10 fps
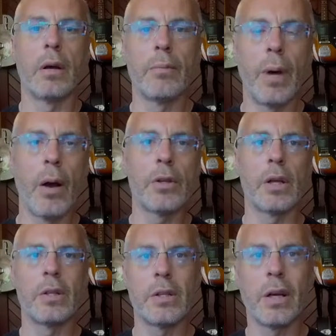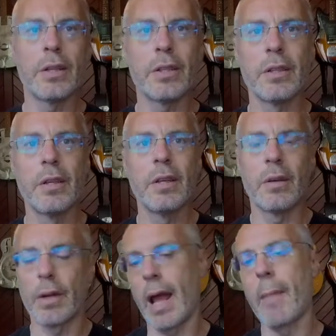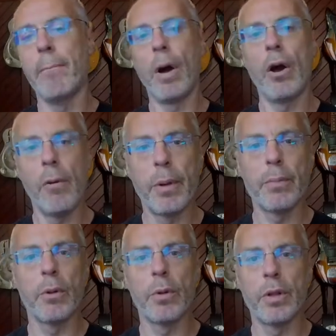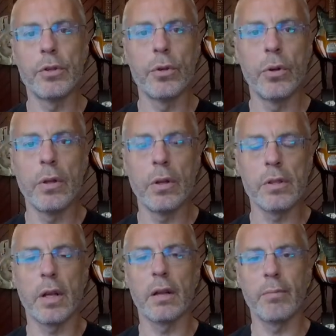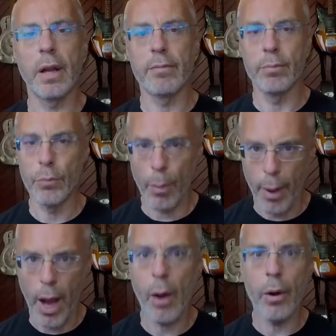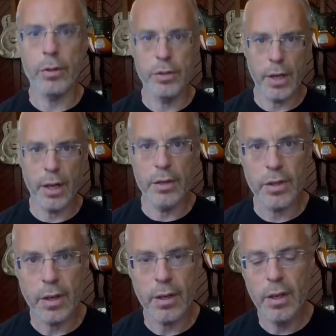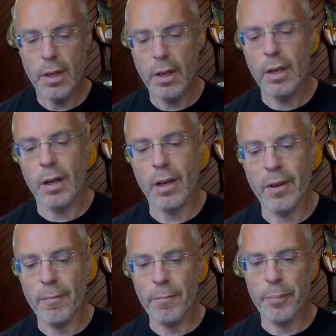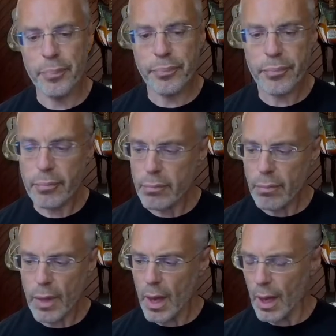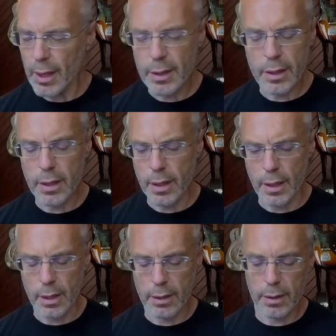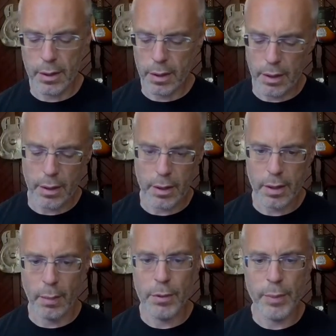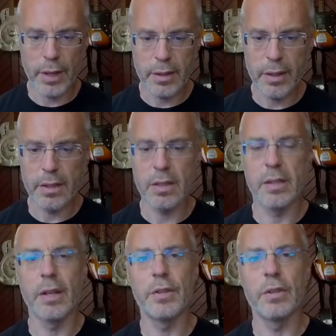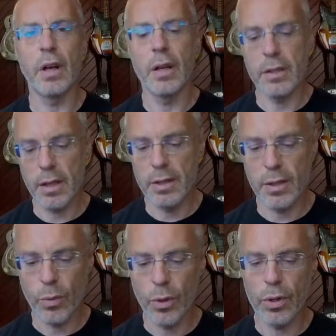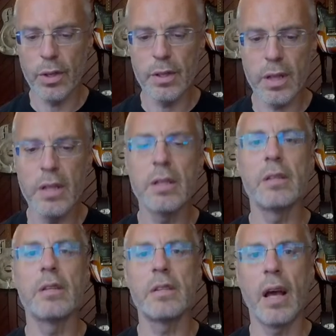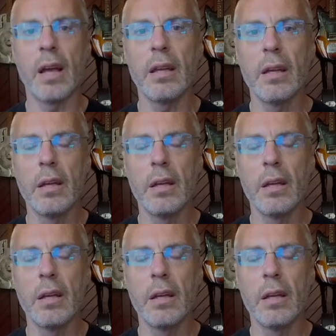Power sounds nice. I'm going to empower people with a tool that's going to give them the power to change their, and it comes back to this essential challenge. It's a word that's easy to say,